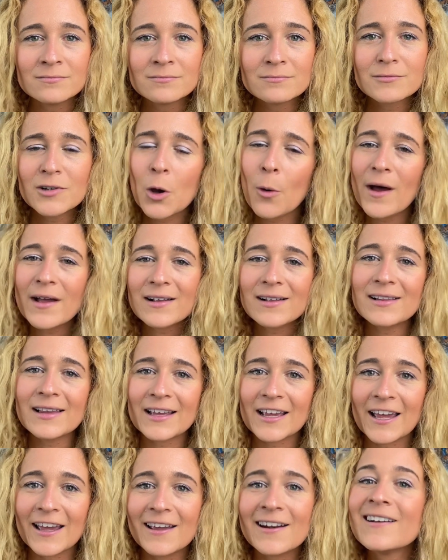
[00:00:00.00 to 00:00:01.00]
Go on,
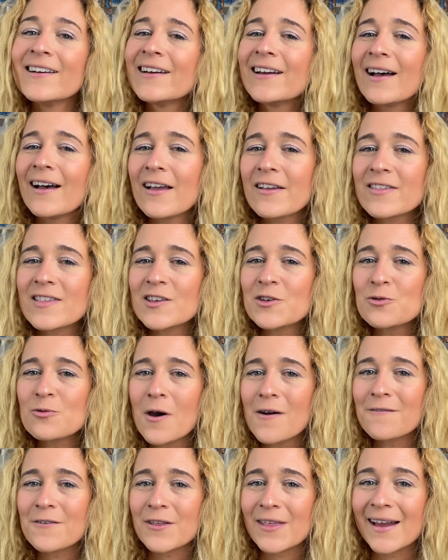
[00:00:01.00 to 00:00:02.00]
click it. I'll see you
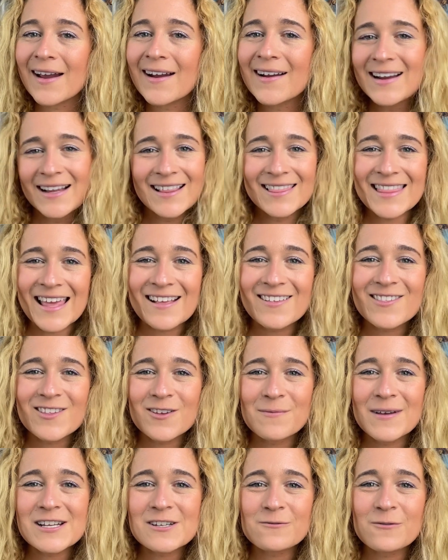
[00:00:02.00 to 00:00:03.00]
over there. Thanks so
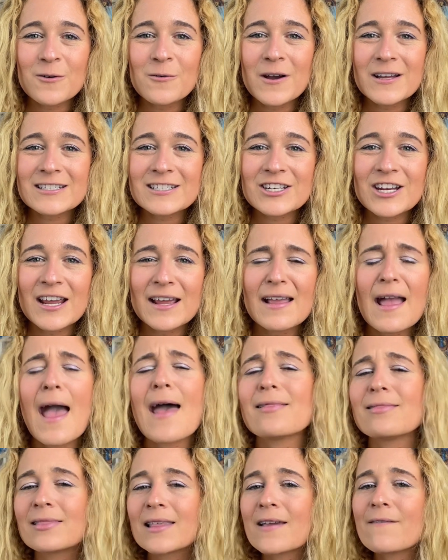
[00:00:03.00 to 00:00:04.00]
much for watching,
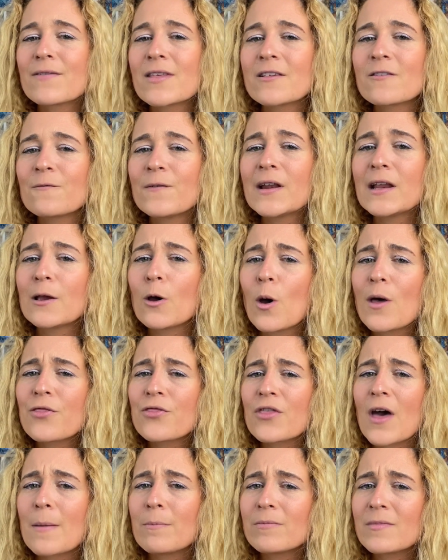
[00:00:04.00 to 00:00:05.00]
and leave this video a
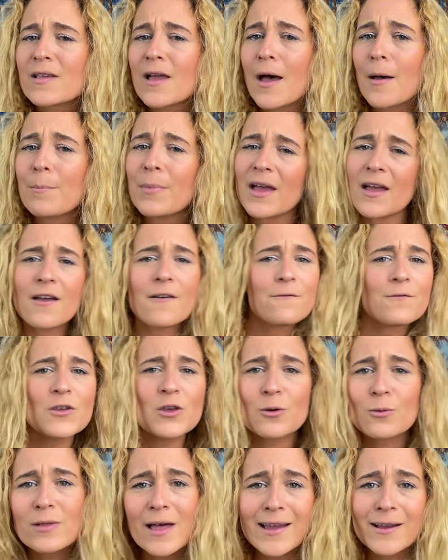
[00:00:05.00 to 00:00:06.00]
thumbs up if
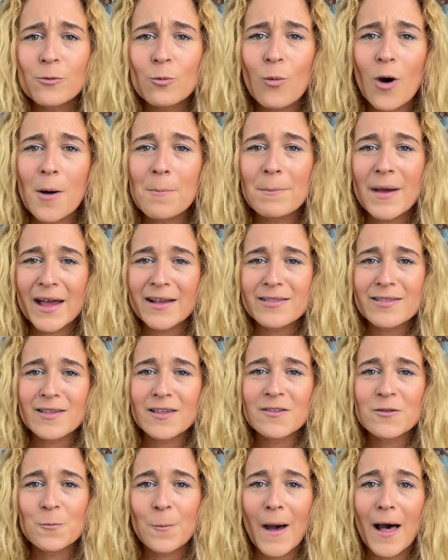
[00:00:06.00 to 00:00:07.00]
you like wombats
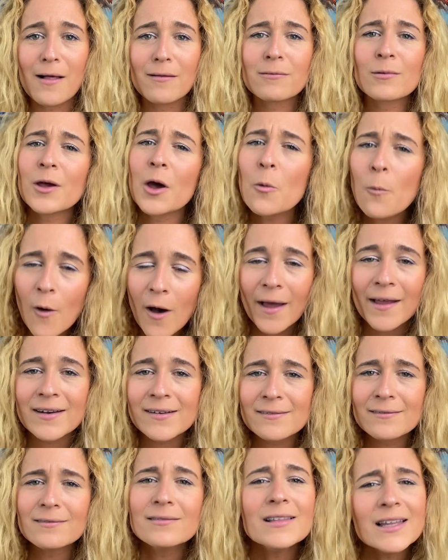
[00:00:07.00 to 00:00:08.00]
as well. Go on,
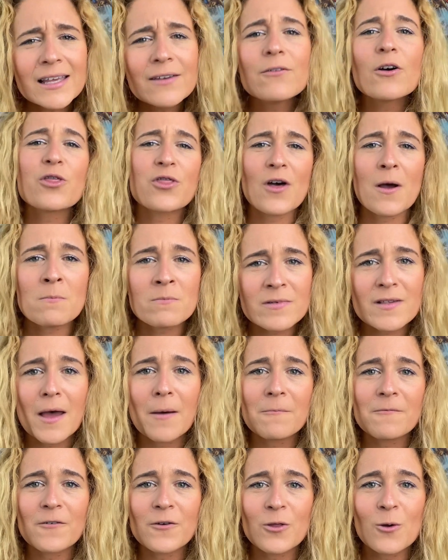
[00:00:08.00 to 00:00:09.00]
leave a thumbs
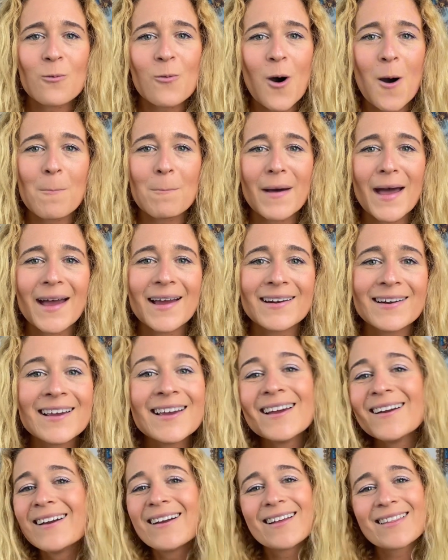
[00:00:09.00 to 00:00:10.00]
up for the wombat.
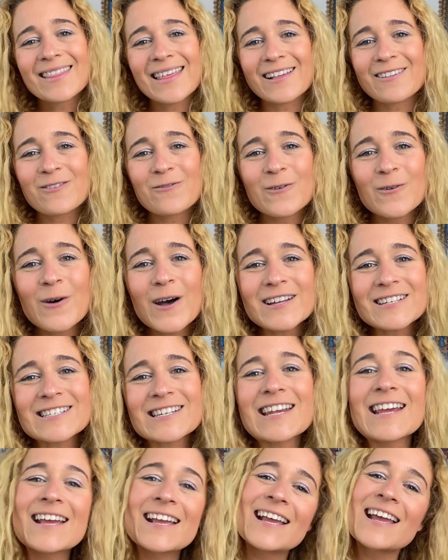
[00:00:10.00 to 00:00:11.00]
Thanks for
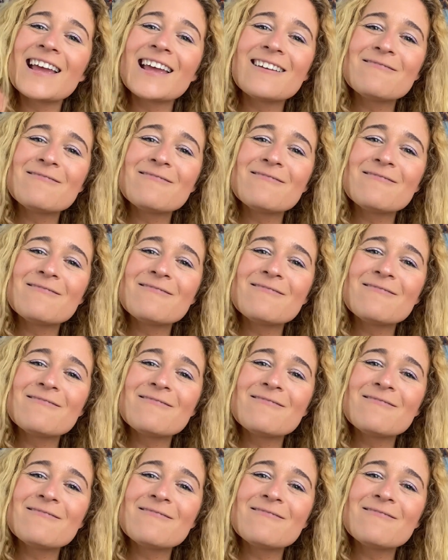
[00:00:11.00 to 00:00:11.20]
watching.